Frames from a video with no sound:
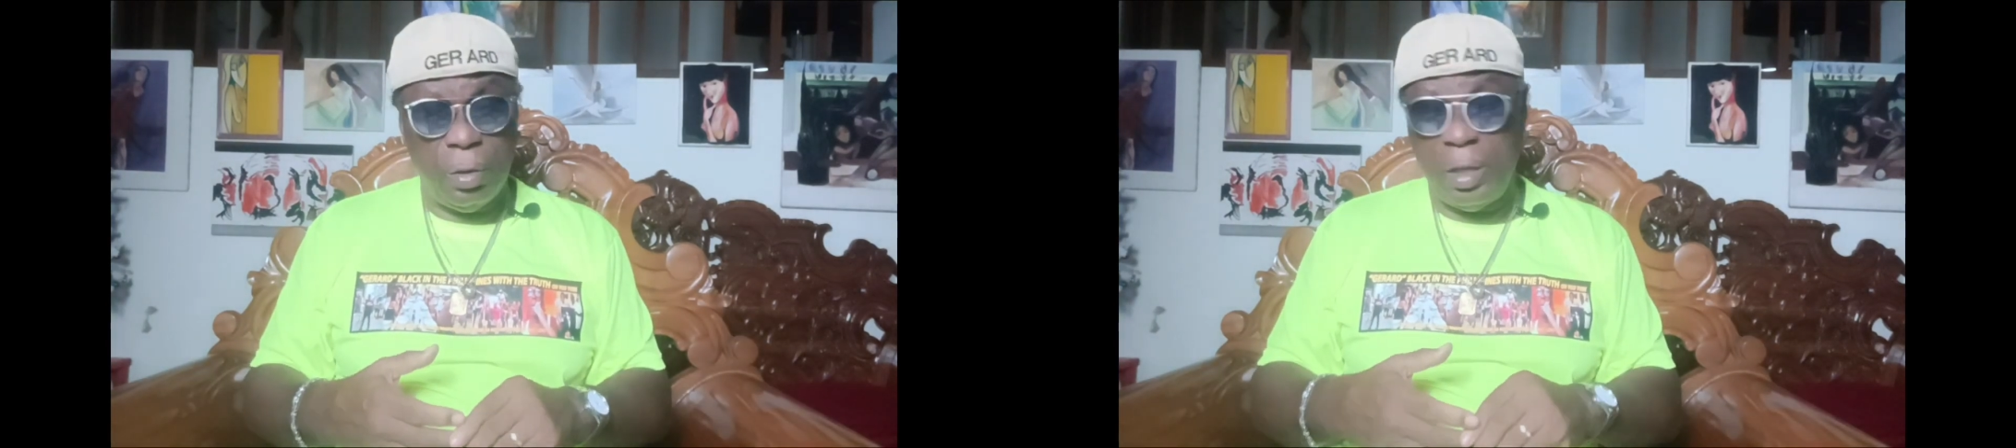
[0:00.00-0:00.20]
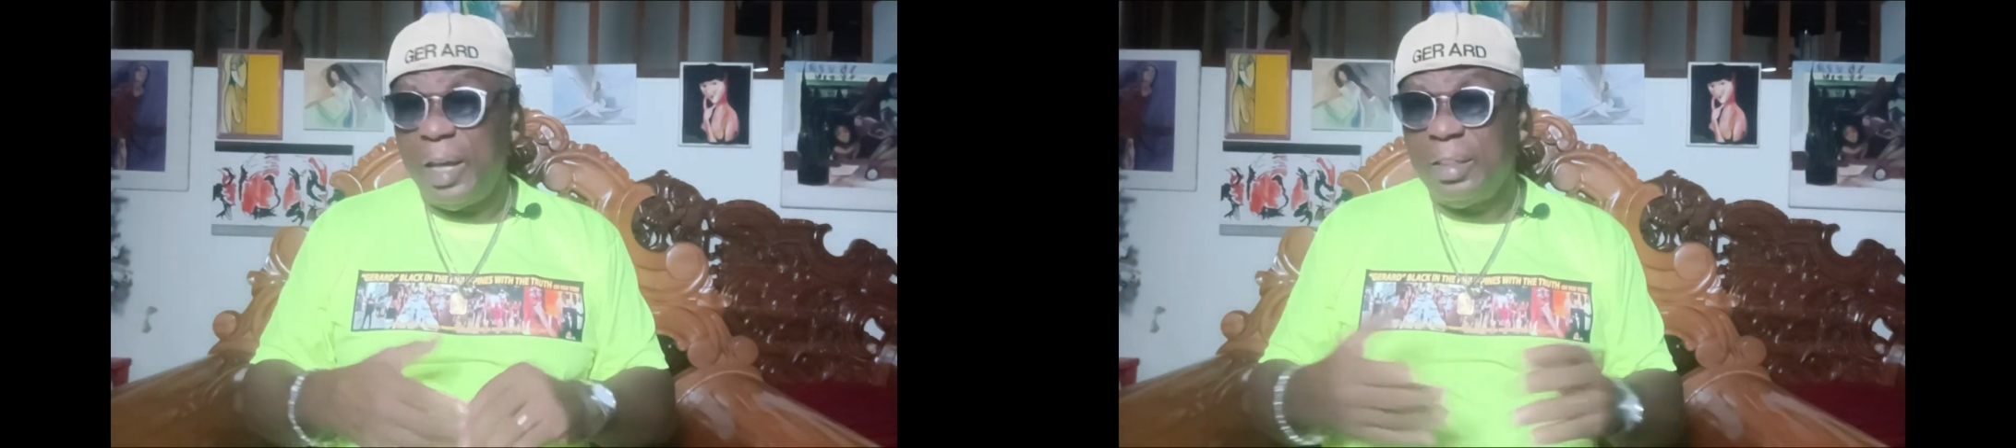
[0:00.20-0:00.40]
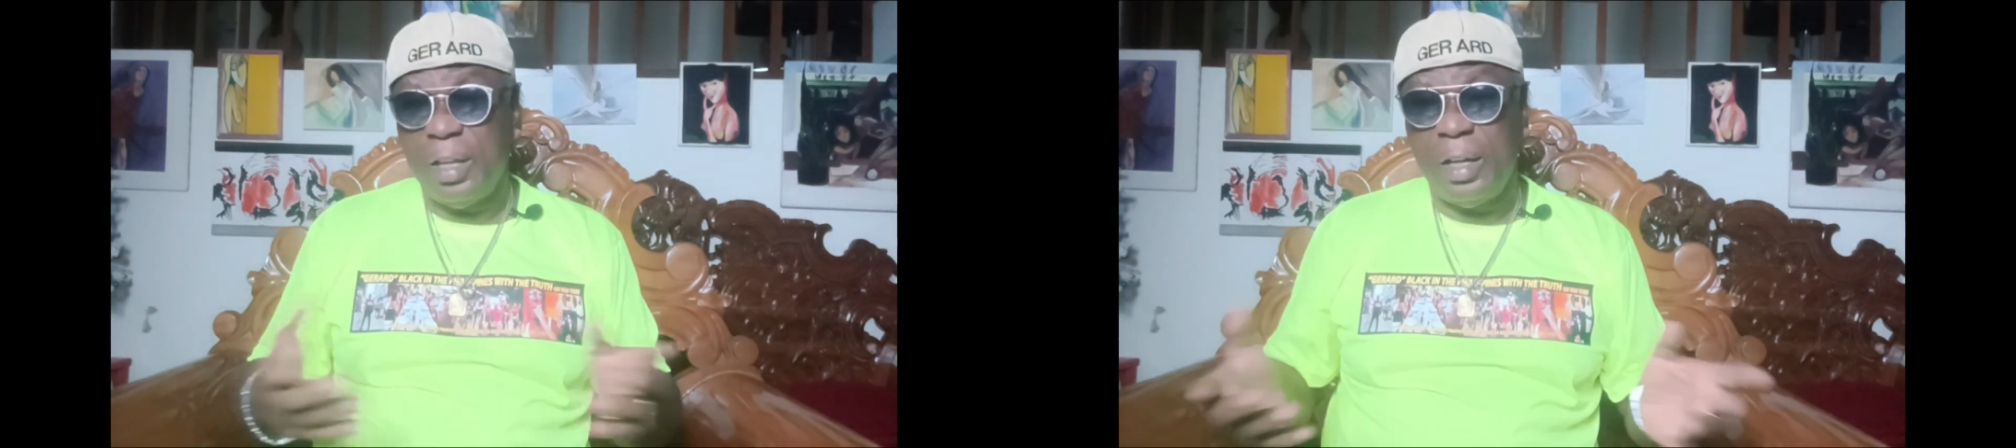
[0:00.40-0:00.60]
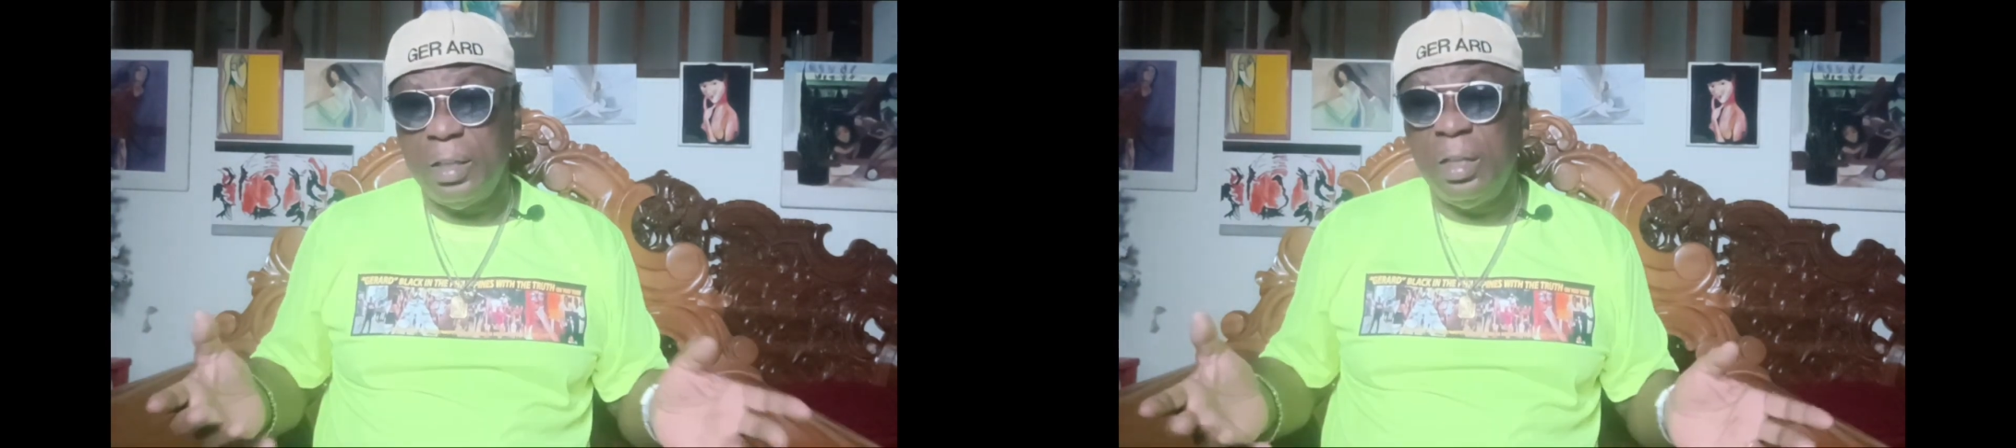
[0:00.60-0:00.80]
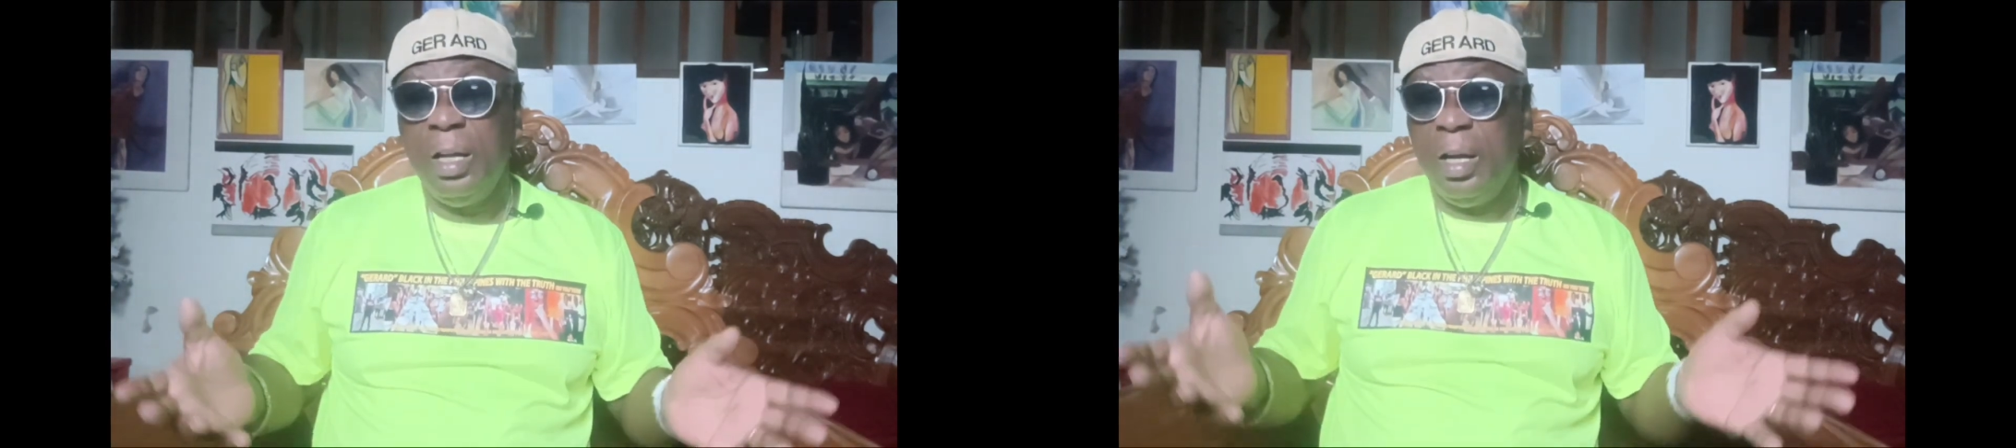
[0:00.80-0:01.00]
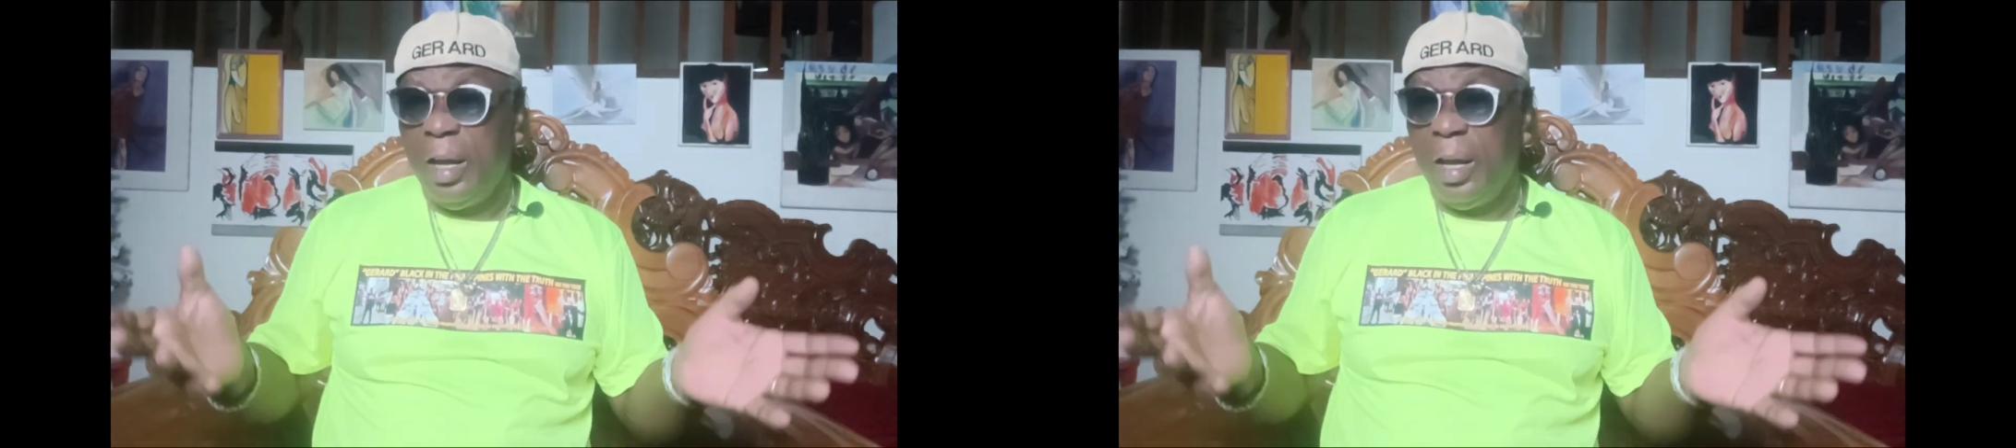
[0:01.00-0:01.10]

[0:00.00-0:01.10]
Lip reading: like that.